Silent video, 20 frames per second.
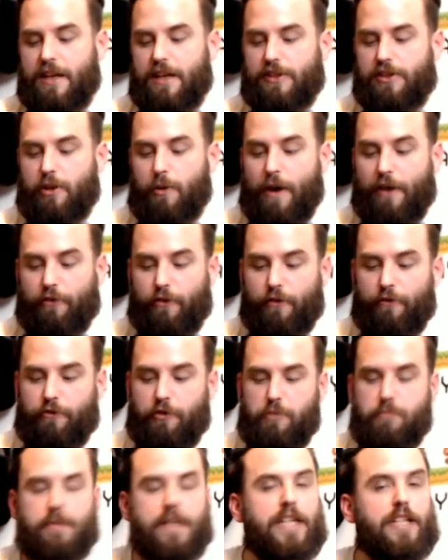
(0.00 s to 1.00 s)
So I've gone for
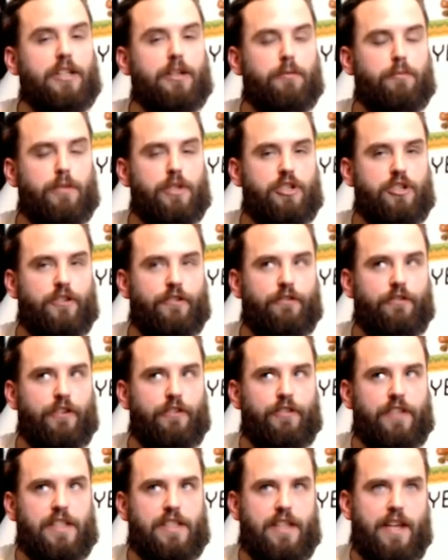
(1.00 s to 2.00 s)
a medium, which is
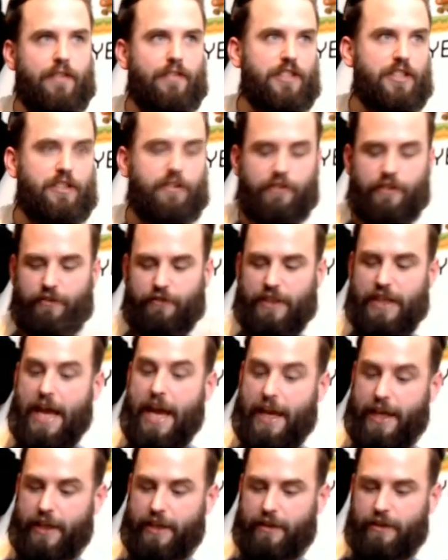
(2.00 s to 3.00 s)
57 to 58.